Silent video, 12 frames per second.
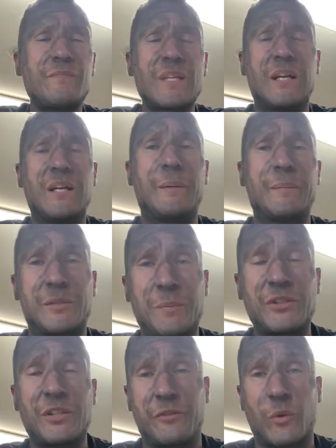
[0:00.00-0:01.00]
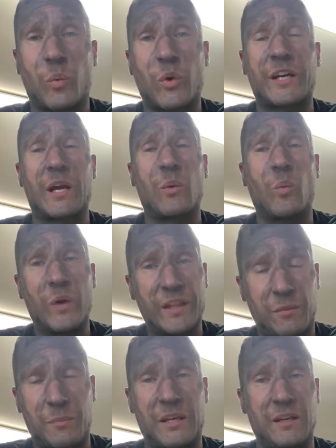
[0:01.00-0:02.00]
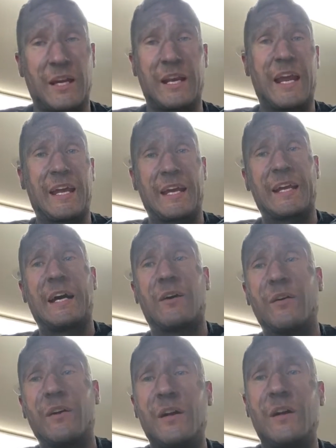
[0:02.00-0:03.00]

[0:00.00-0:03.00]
especially if you're working with me and hanging out.